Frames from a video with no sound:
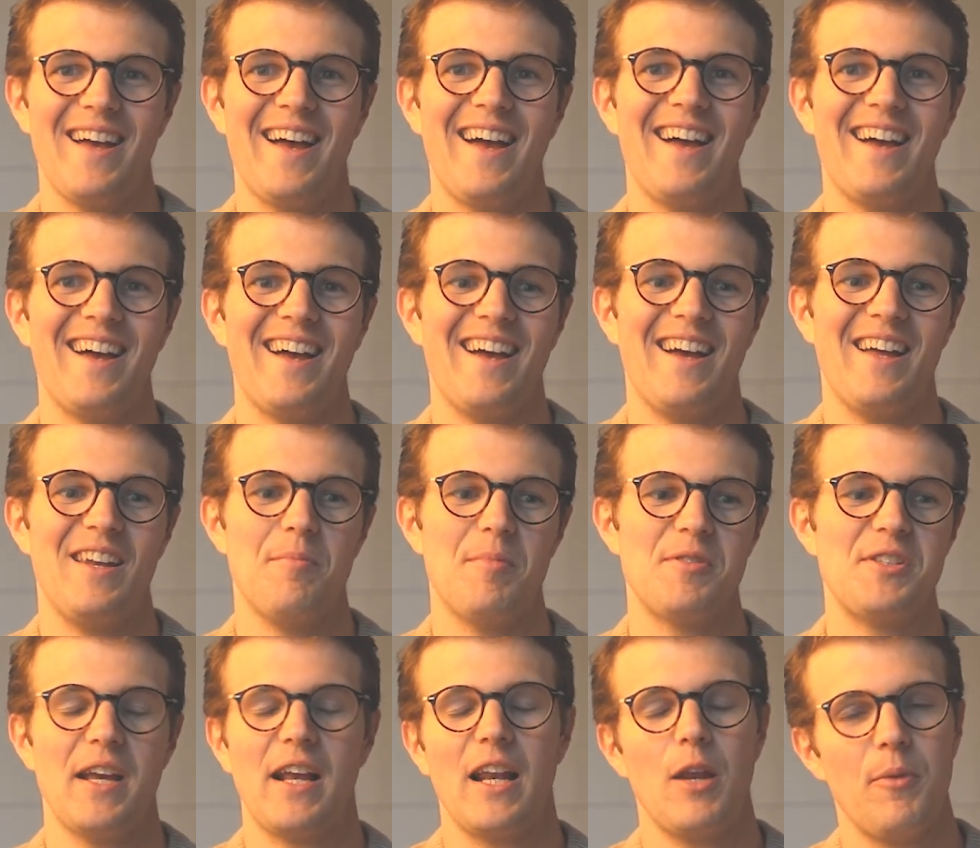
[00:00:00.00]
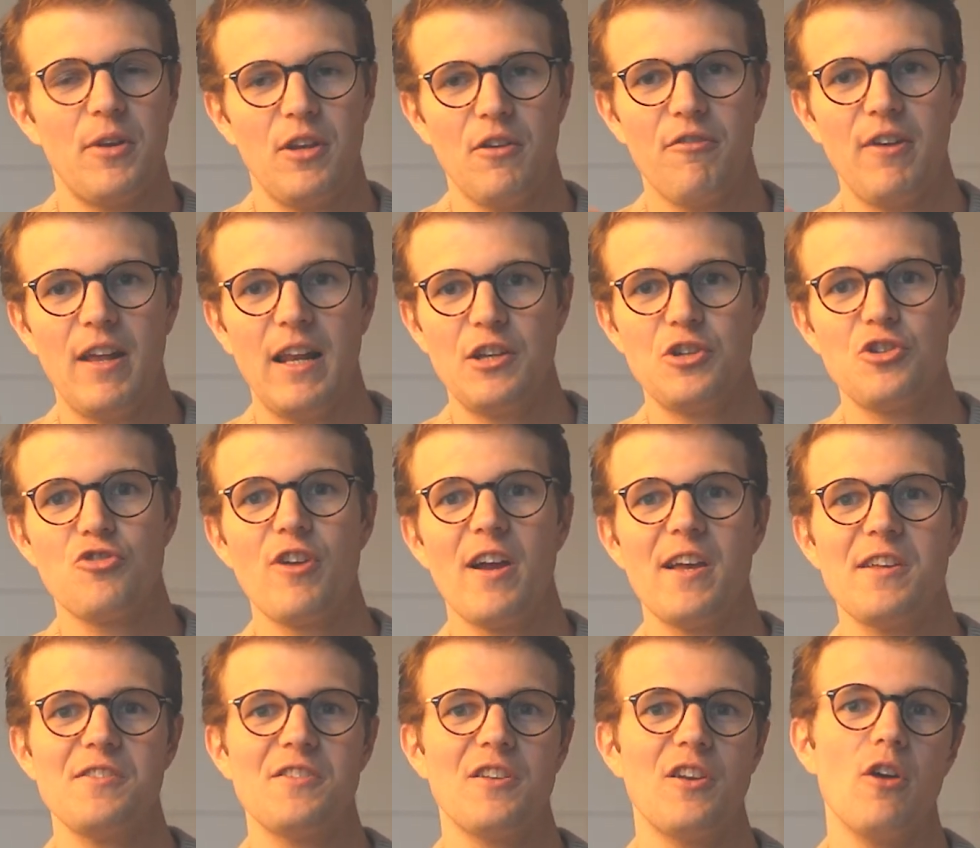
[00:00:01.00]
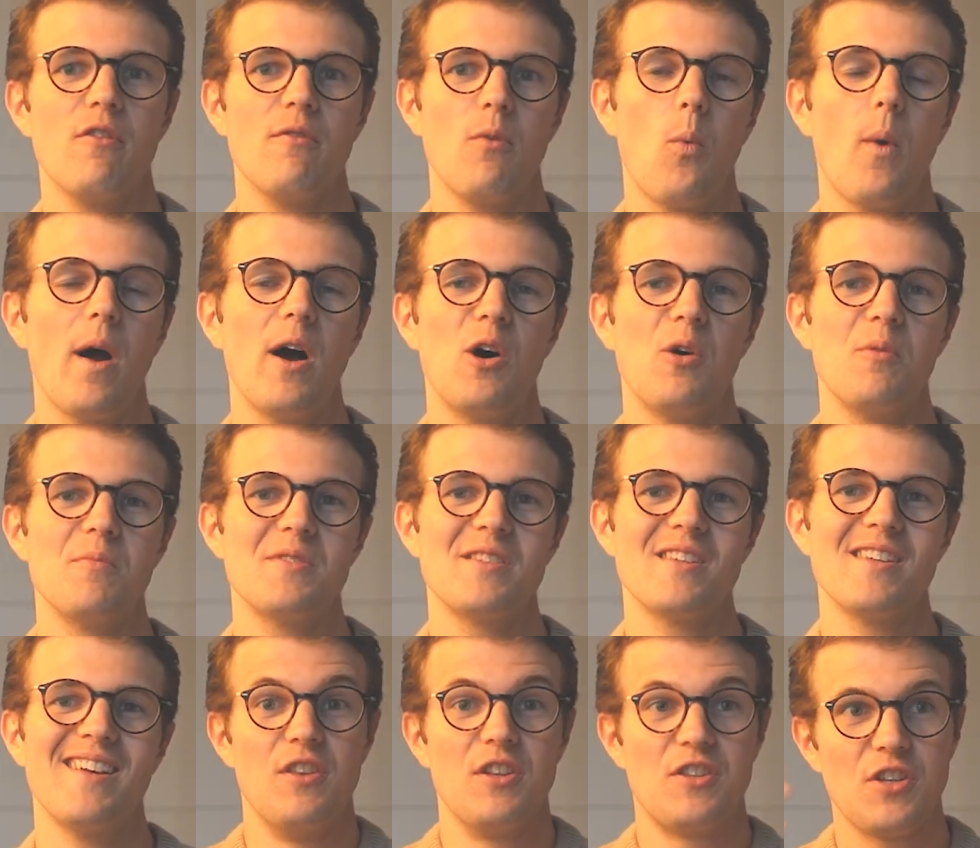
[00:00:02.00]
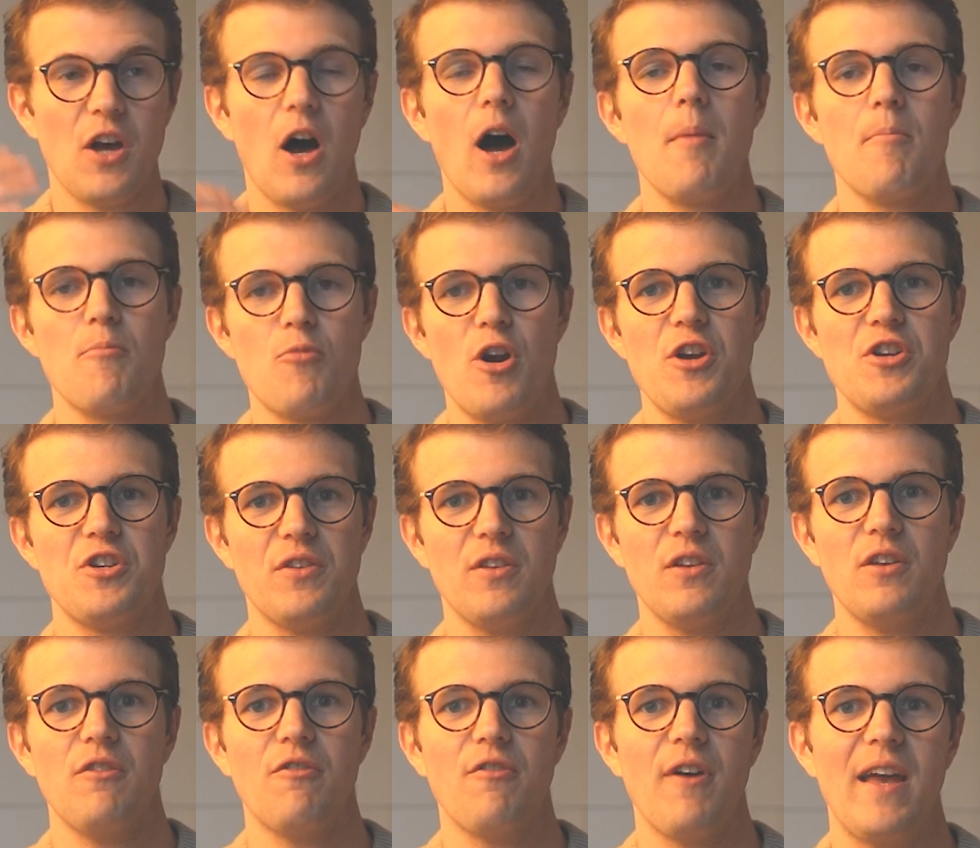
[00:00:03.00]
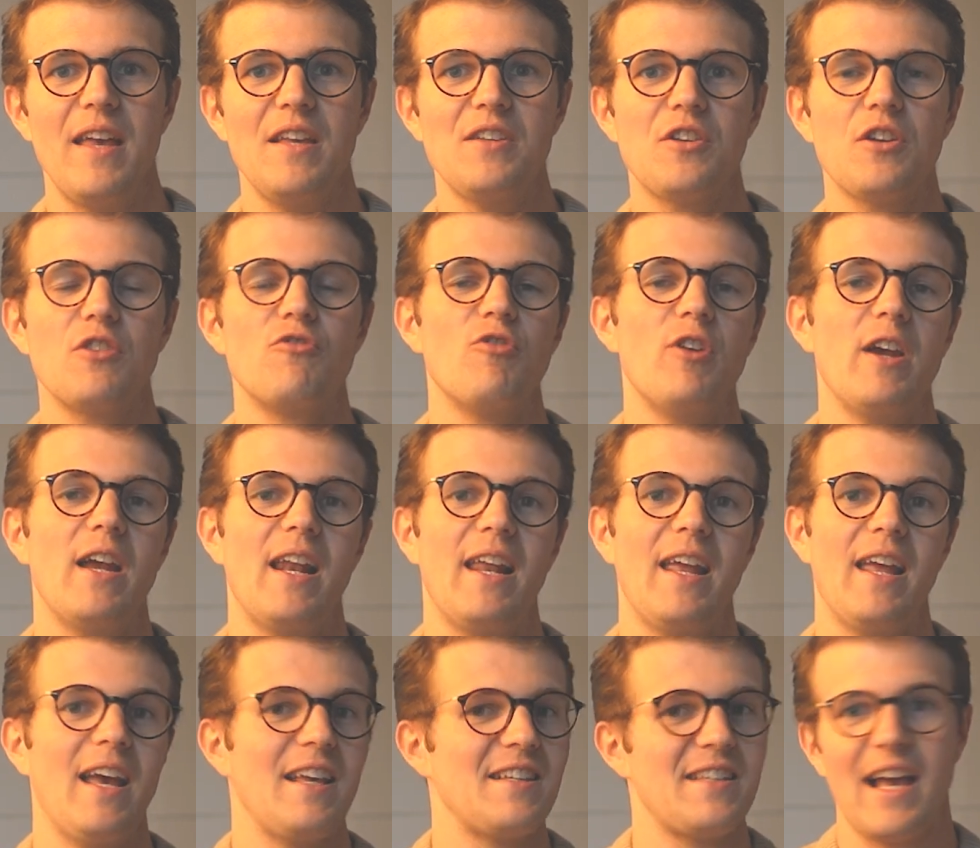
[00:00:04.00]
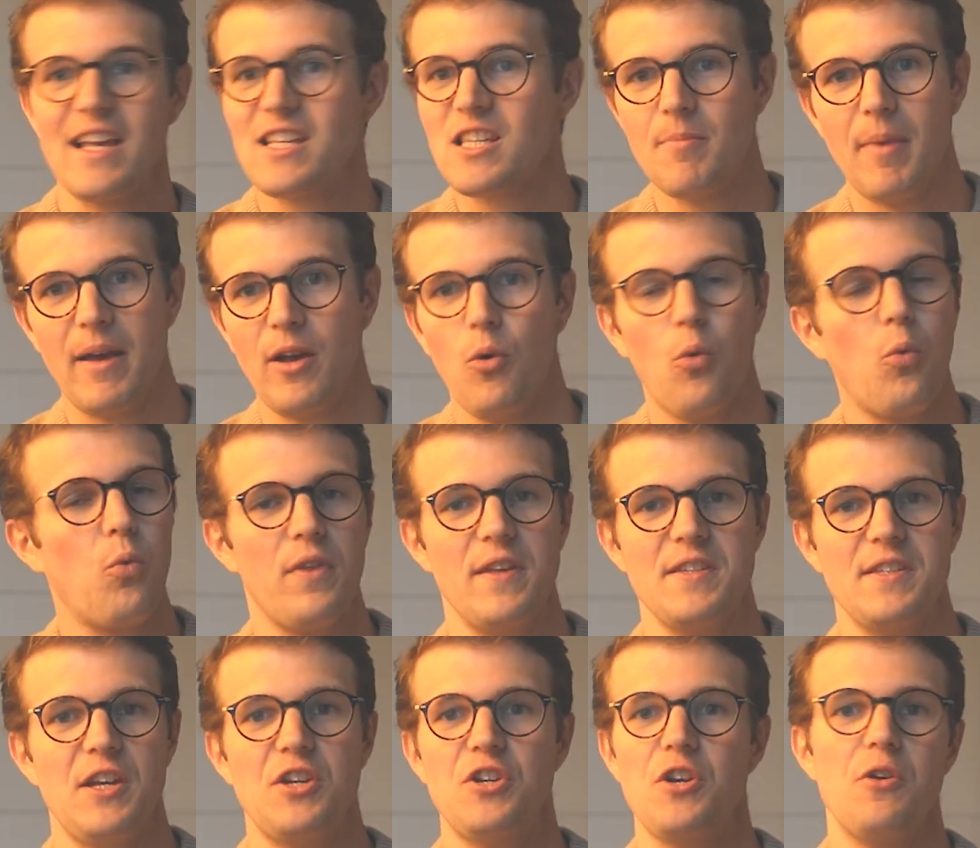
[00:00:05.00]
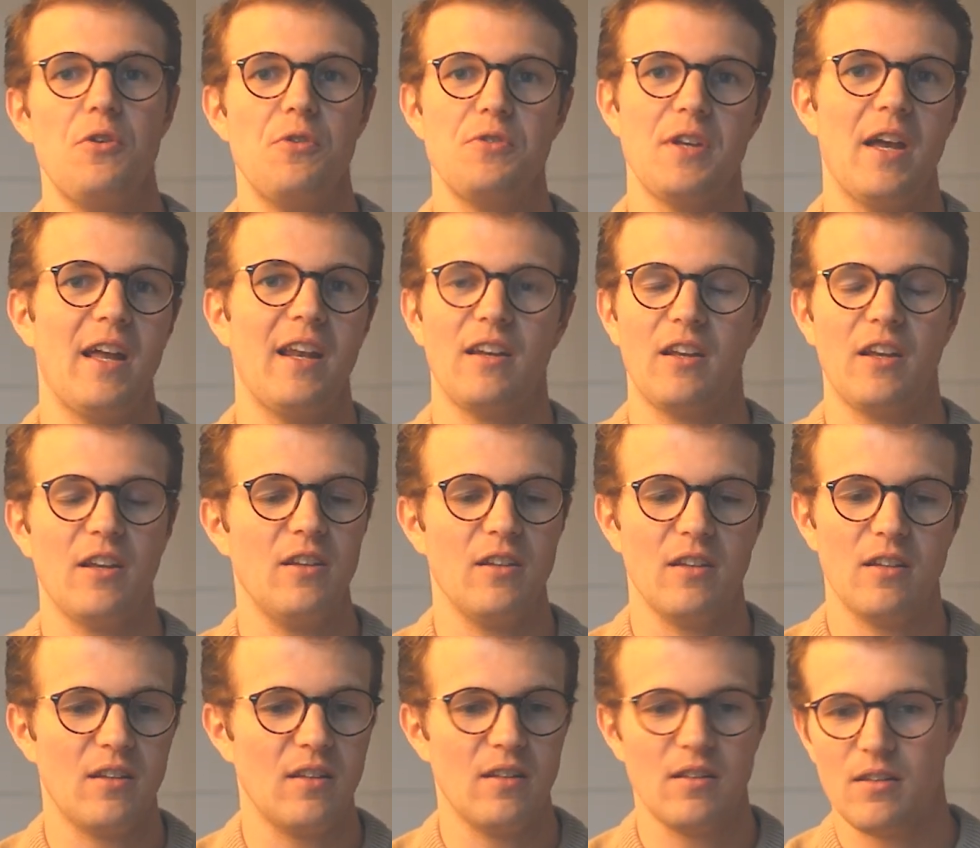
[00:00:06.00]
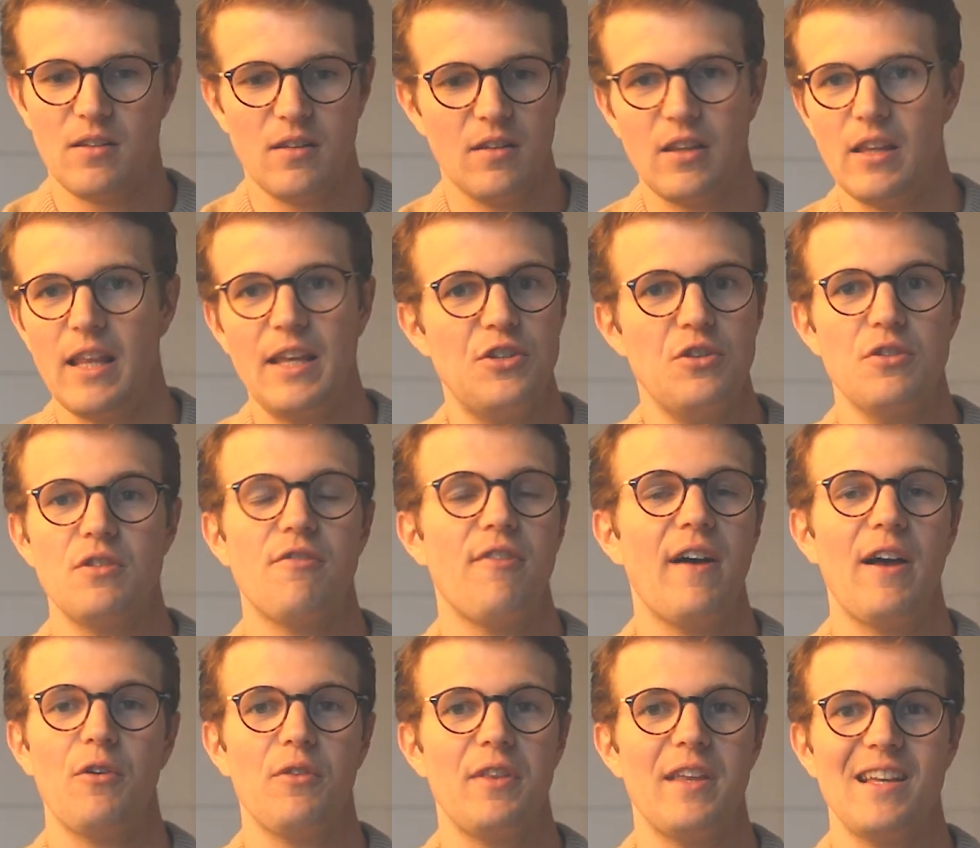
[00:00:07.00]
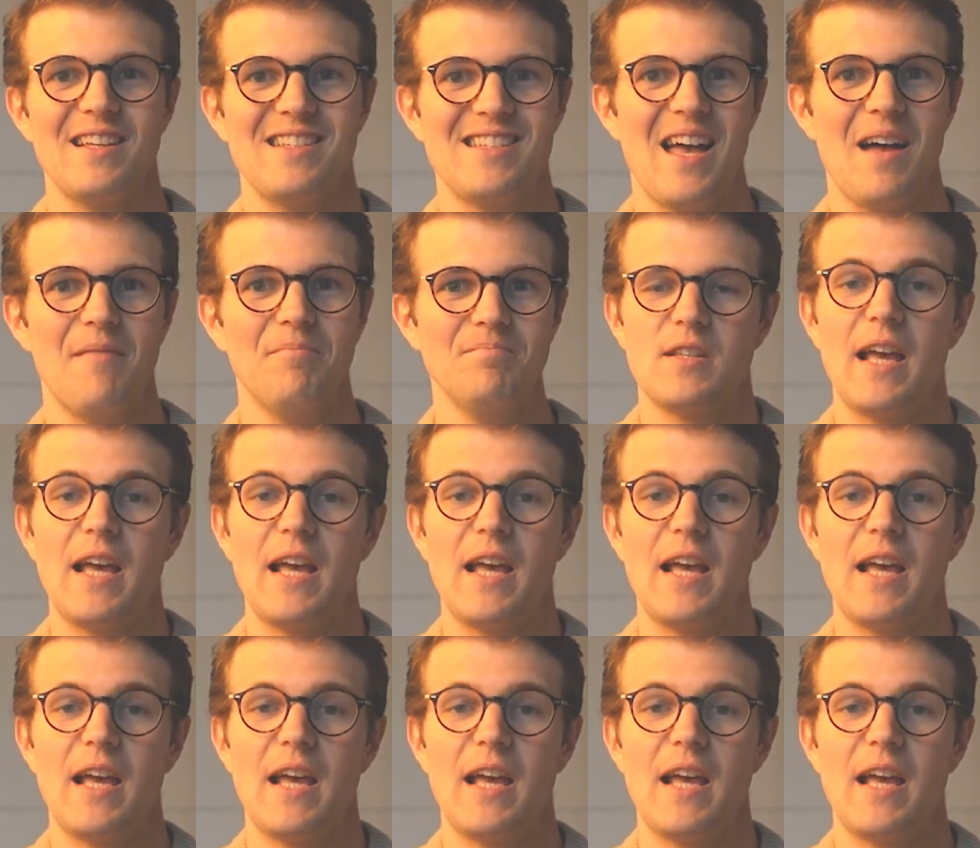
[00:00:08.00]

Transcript: and particularly when you're feeling stressed and overwhelmed, the time pressure that you face can really exacerbate all these issues and can lead you to fail the exam.